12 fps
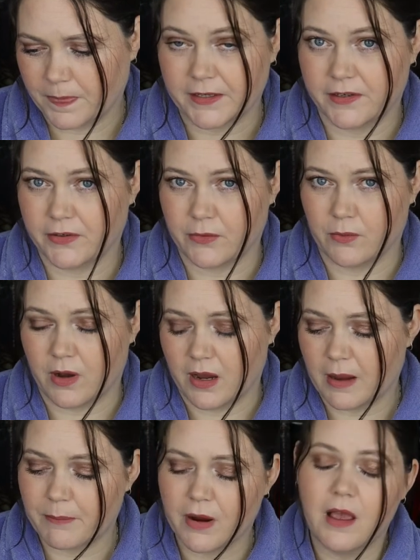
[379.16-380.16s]
I don't know
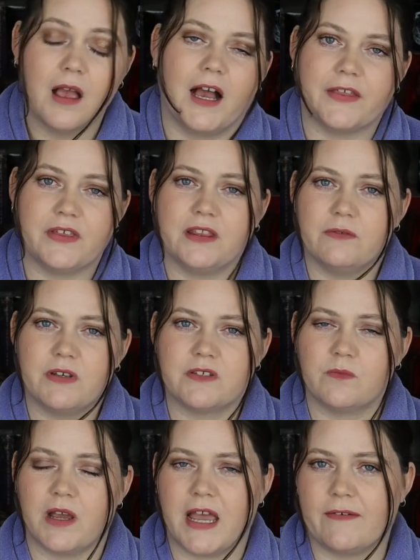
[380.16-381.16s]
why. I think the
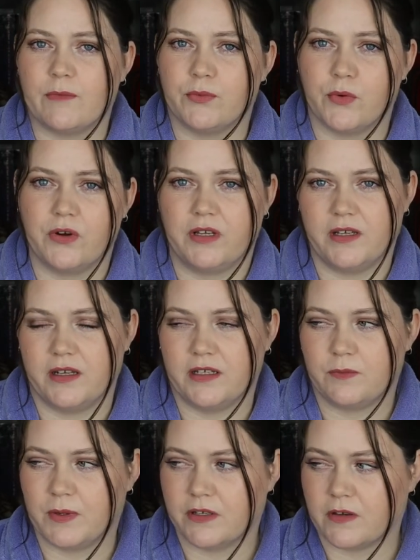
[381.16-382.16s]
reason why I haven't brought it yet
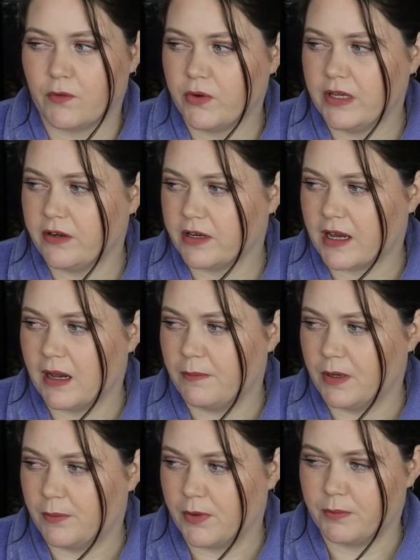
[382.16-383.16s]
is because I've already got a
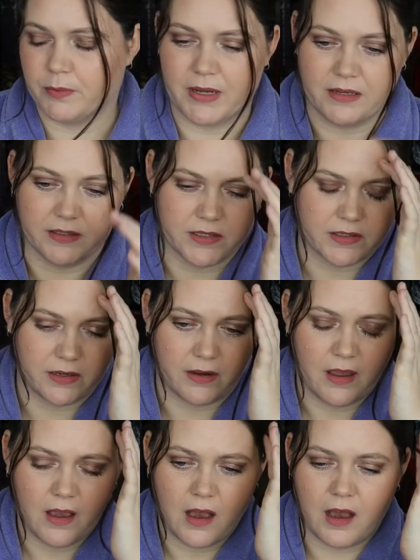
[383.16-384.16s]
couple of purple palettes. So
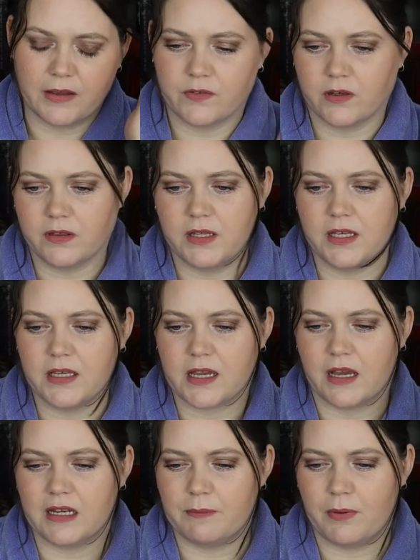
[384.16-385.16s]
I've got the
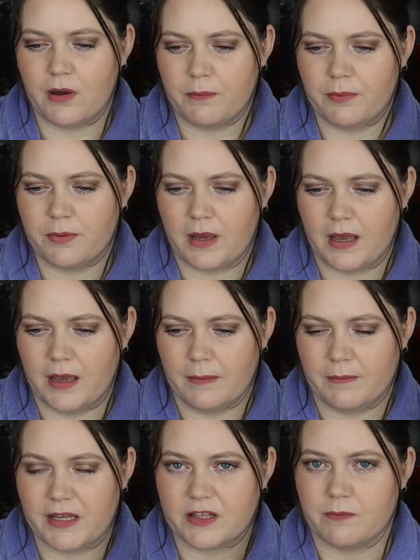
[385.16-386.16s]
Colourpop,
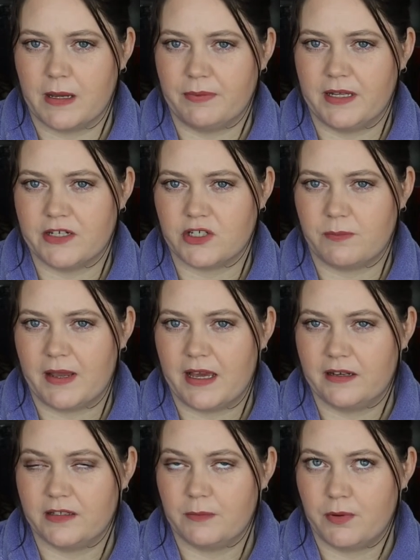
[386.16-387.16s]
it's my pleasure
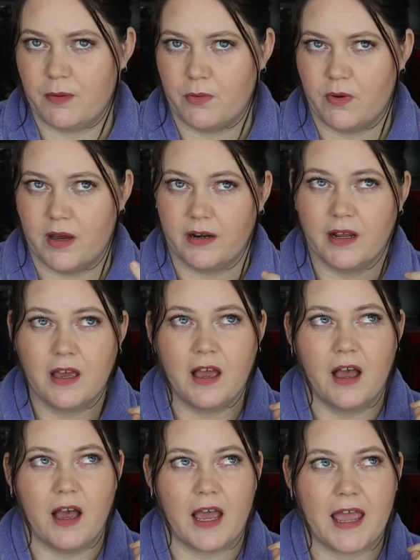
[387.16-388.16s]
palette, the purple one.
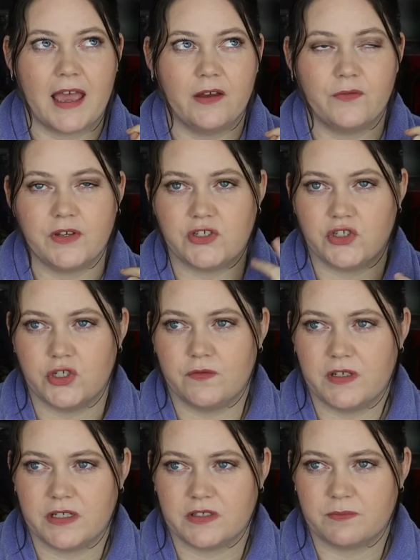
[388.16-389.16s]
I have a
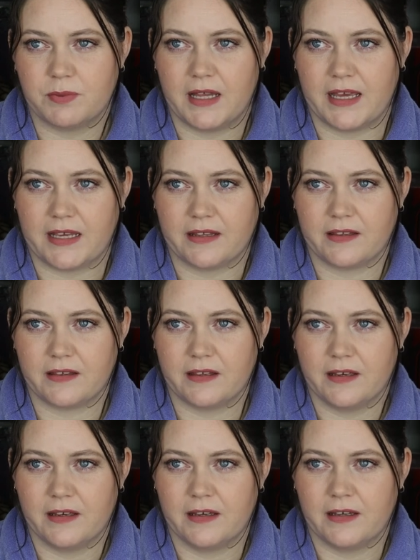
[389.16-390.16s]
Juvia's
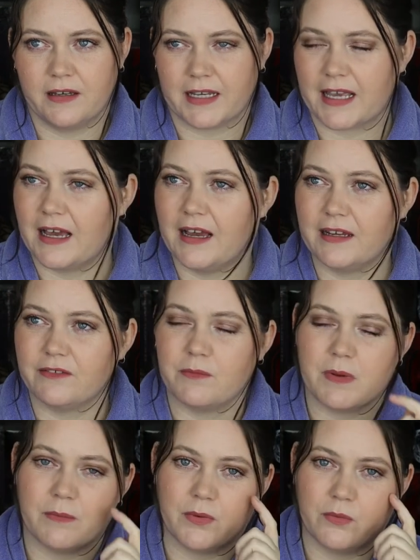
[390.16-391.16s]
Place, I can't
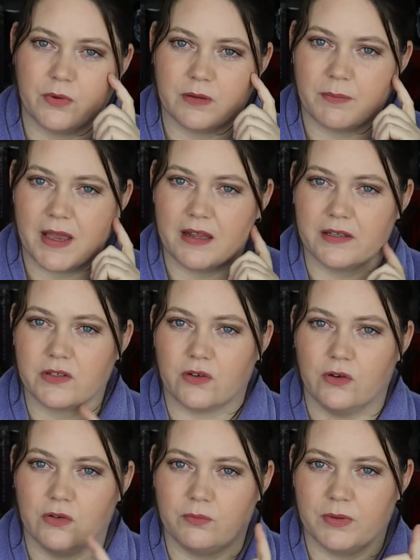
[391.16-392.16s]
remember what the palette's
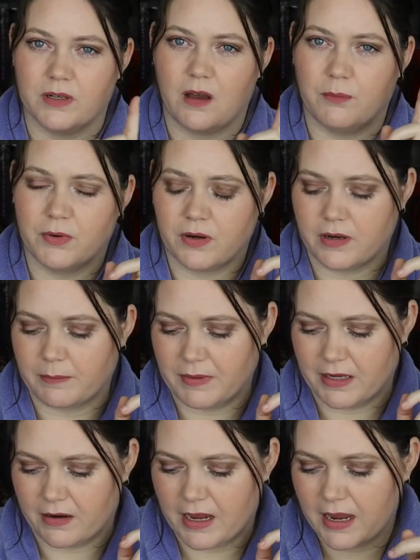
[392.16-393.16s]
called, but I'll put it up
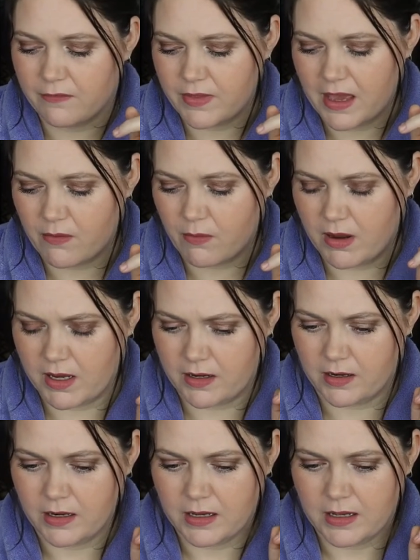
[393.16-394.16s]
here. I have that
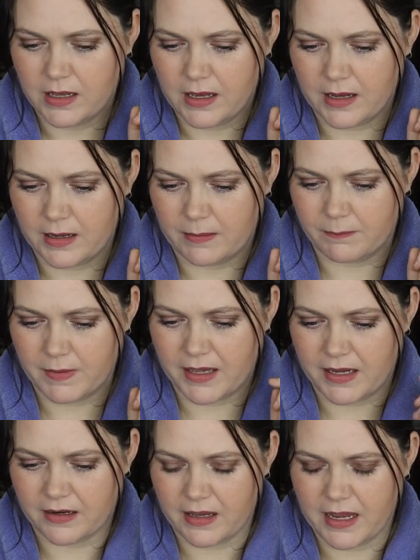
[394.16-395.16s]
one,
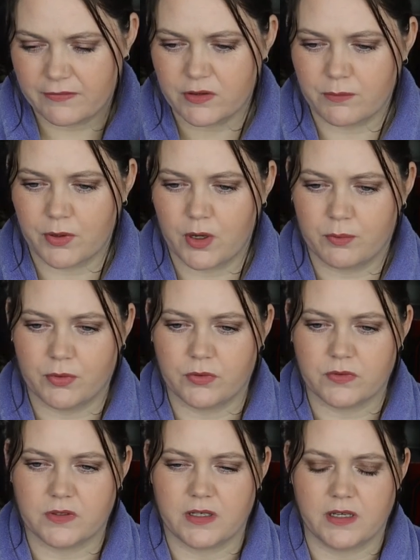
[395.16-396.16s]
and I have some
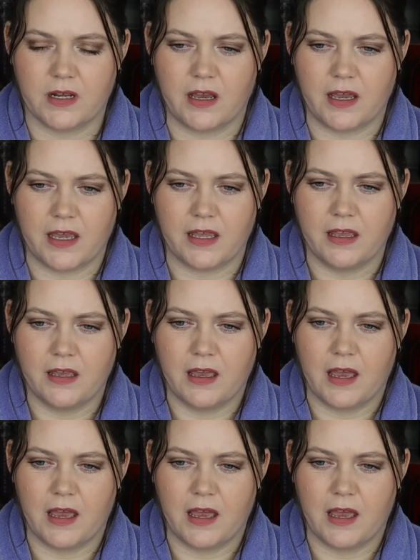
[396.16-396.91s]
purples that I